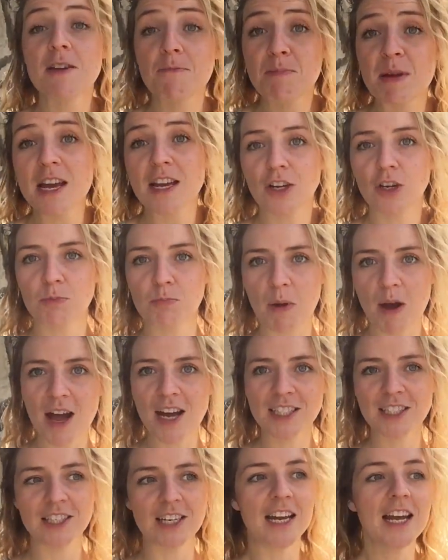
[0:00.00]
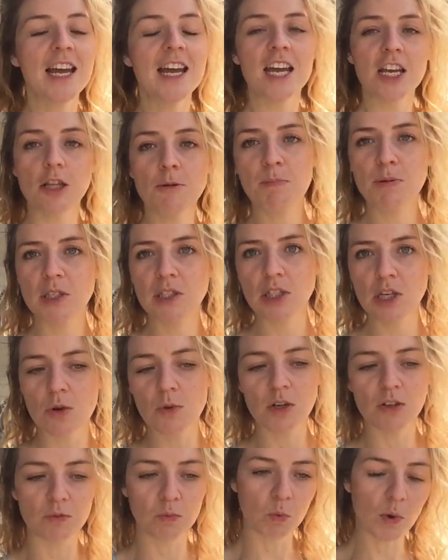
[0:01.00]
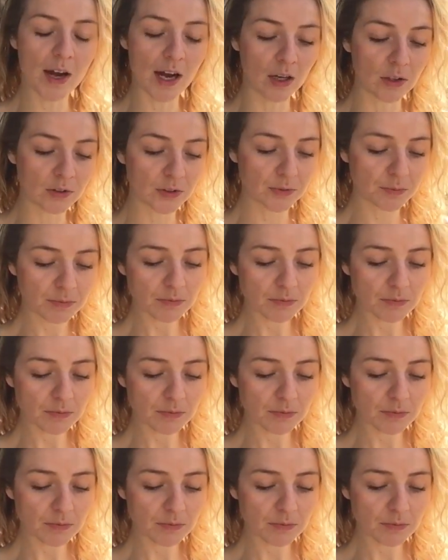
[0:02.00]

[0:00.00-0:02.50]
being a good person in the pursuit of wealth.